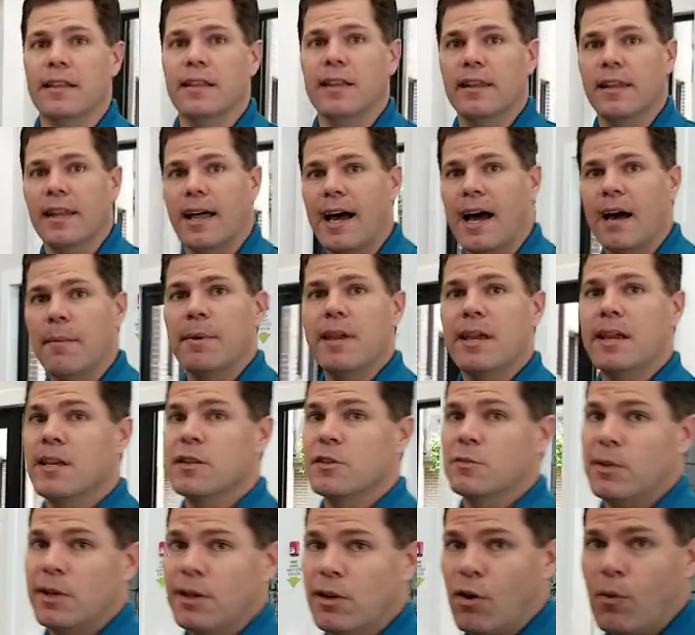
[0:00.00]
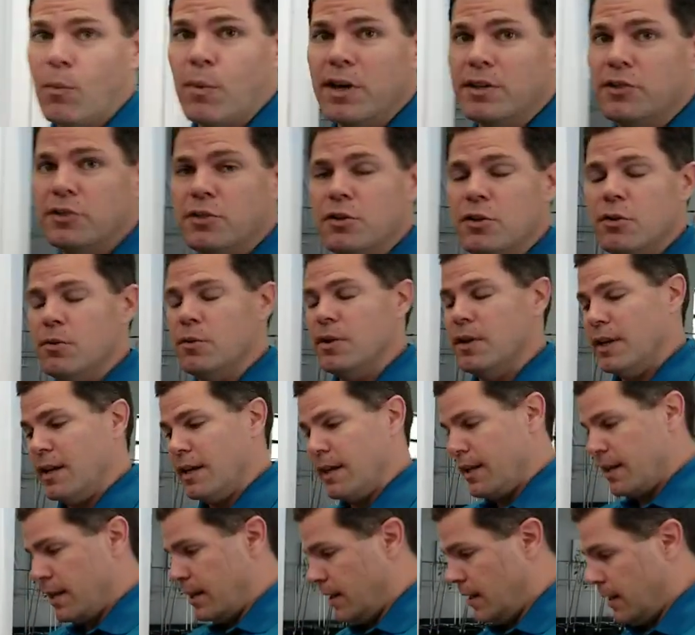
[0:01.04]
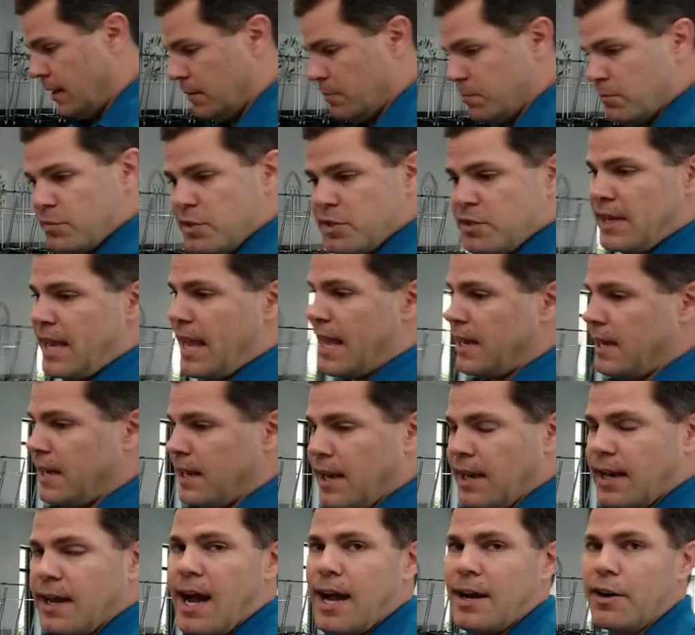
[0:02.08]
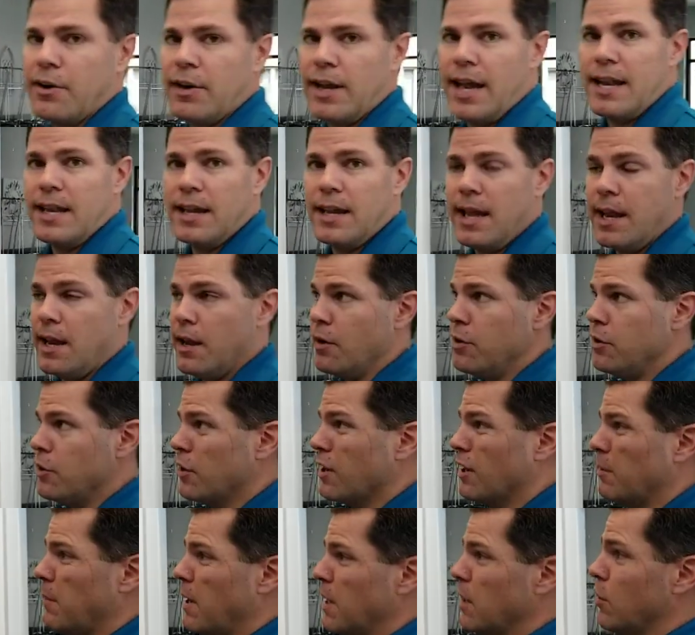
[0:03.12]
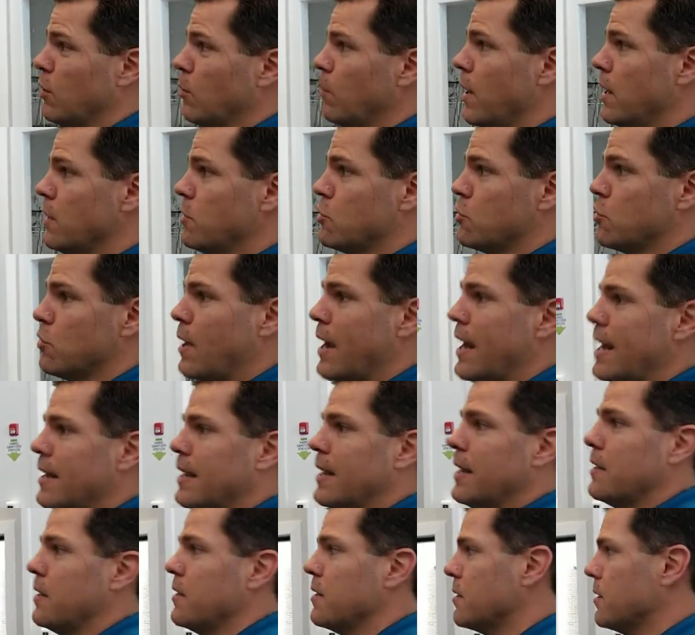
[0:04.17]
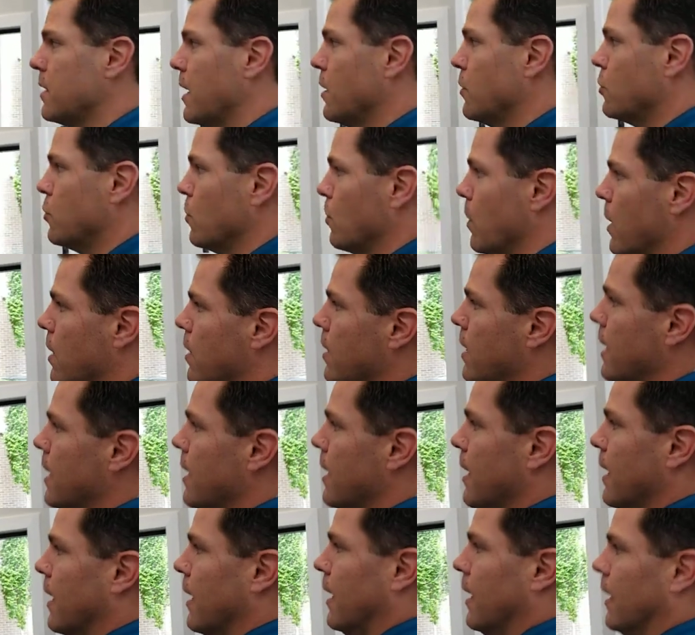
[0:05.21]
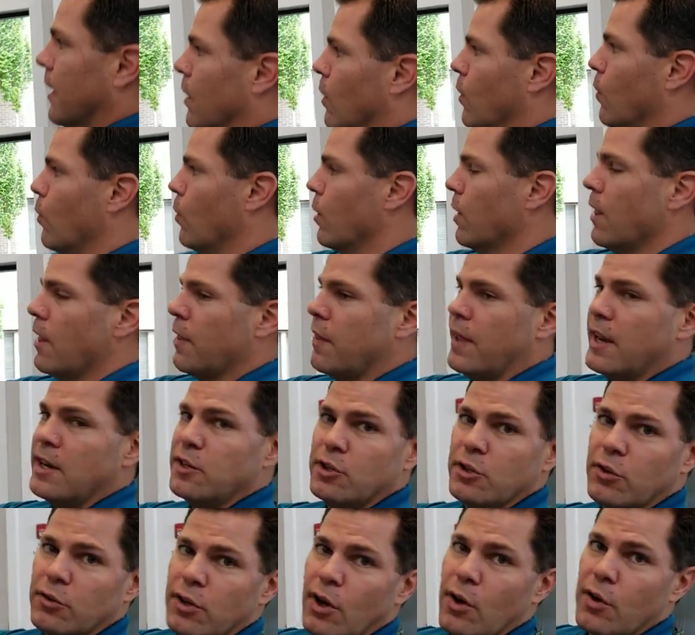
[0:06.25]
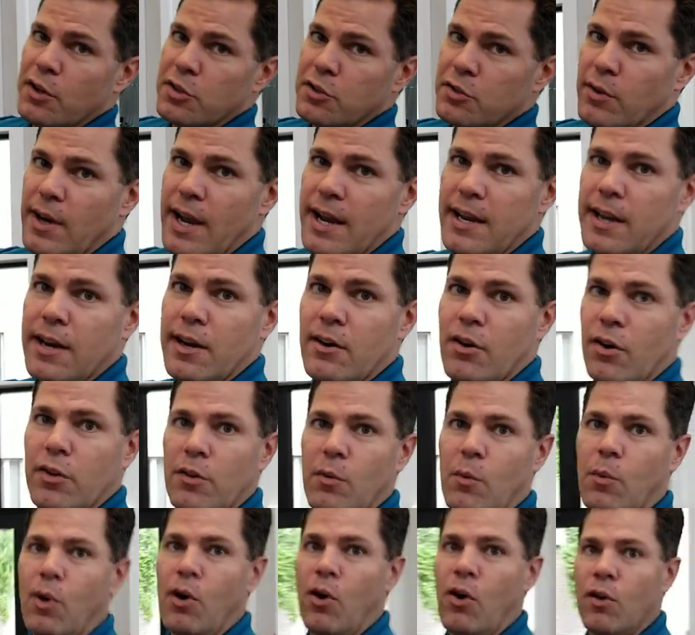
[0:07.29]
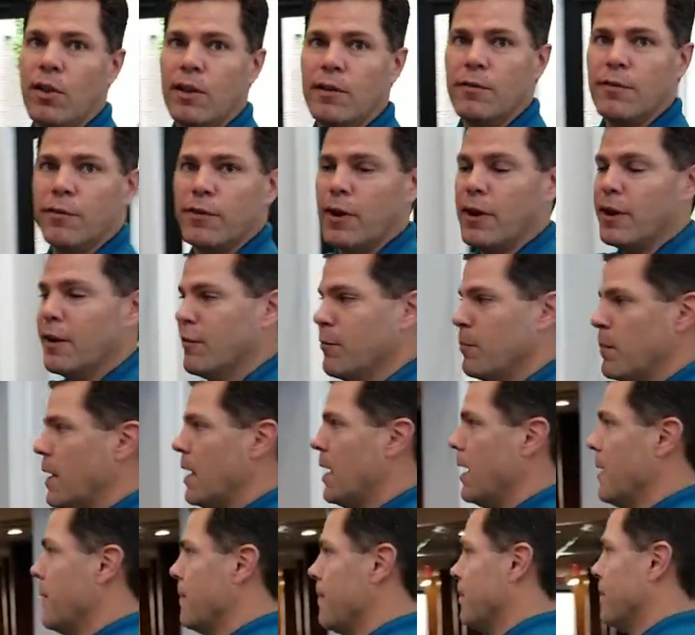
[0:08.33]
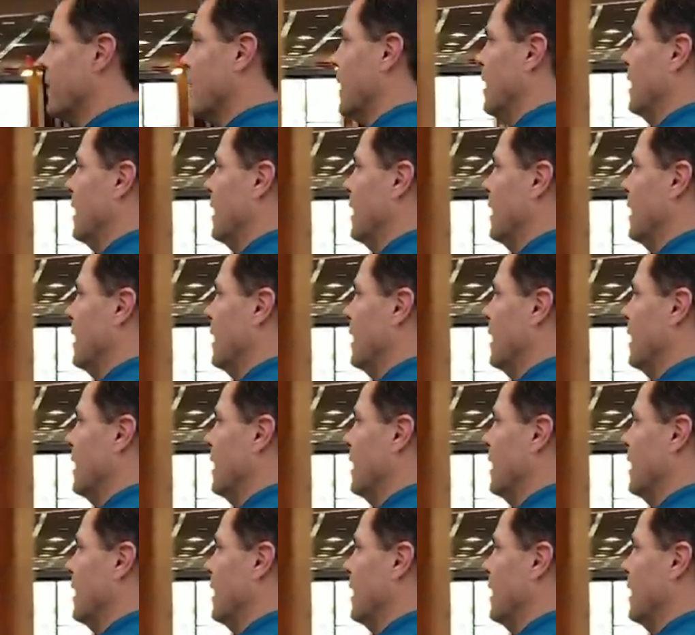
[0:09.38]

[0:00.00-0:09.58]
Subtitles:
the lobby because we don't want you standing and congregating here. You're going to make your way straight into the sanctuary. One of the things you'll notice right here on the wall in front of me